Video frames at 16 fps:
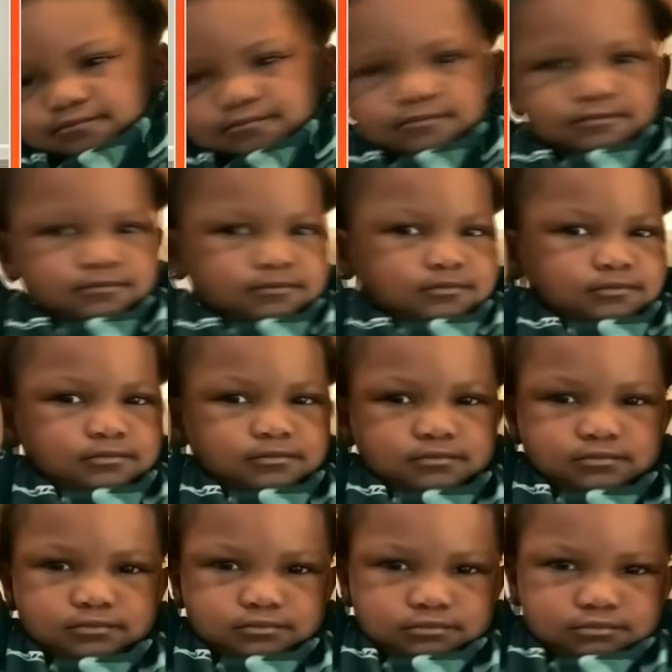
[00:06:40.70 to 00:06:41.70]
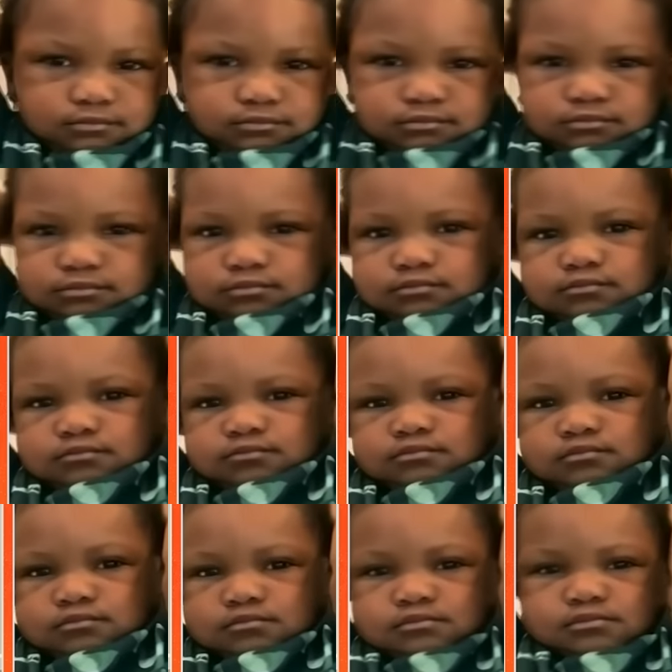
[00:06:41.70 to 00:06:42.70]

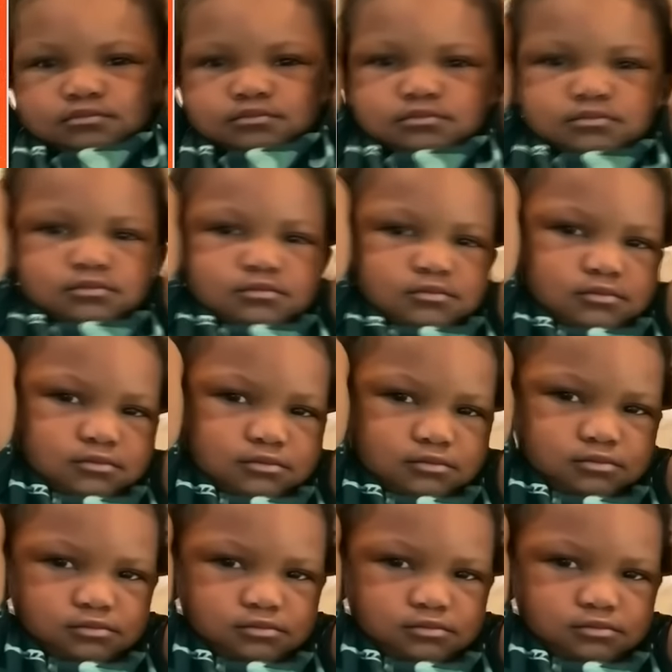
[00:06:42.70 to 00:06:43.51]
The person shown says nothing.